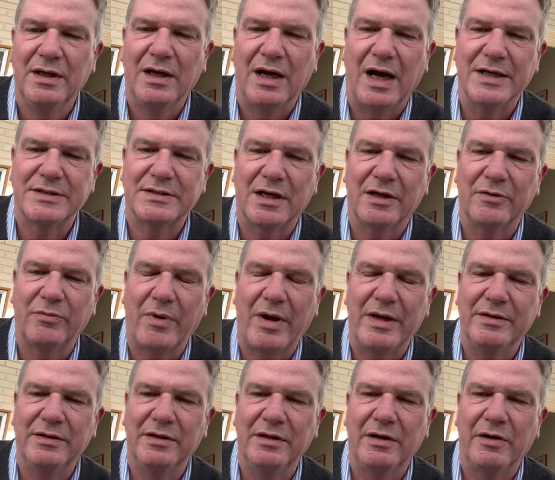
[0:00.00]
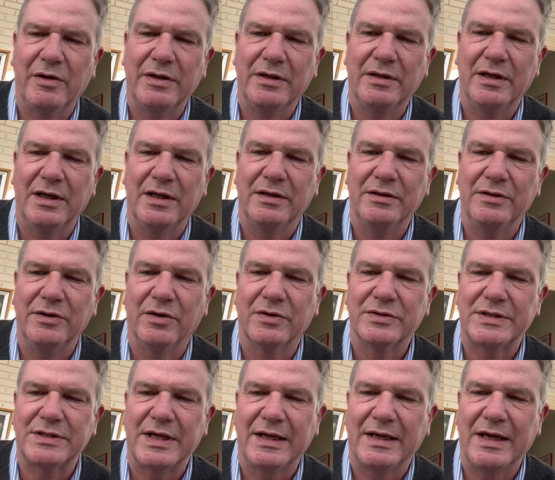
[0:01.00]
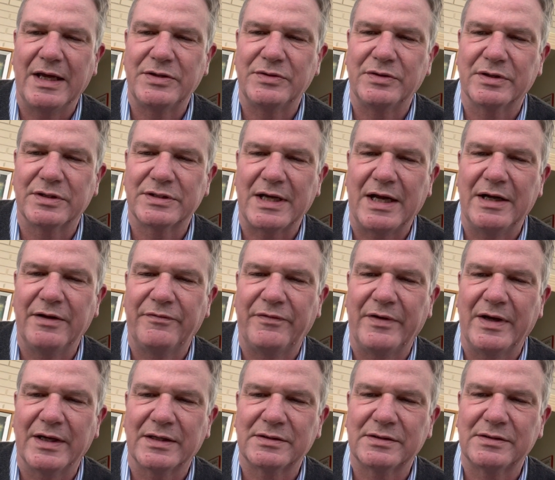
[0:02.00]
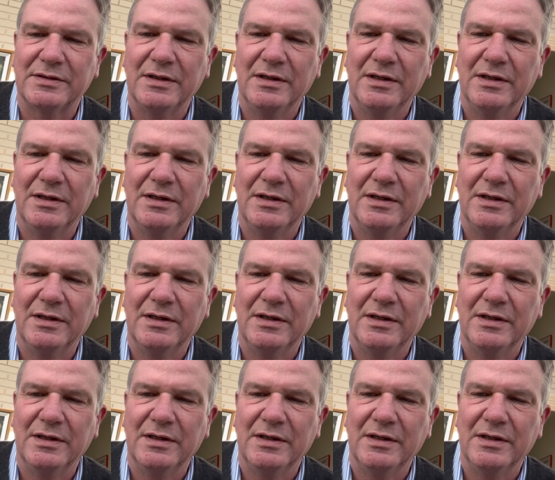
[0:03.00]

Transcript: Isotretinoin and Neuropsychiatric Side Effects.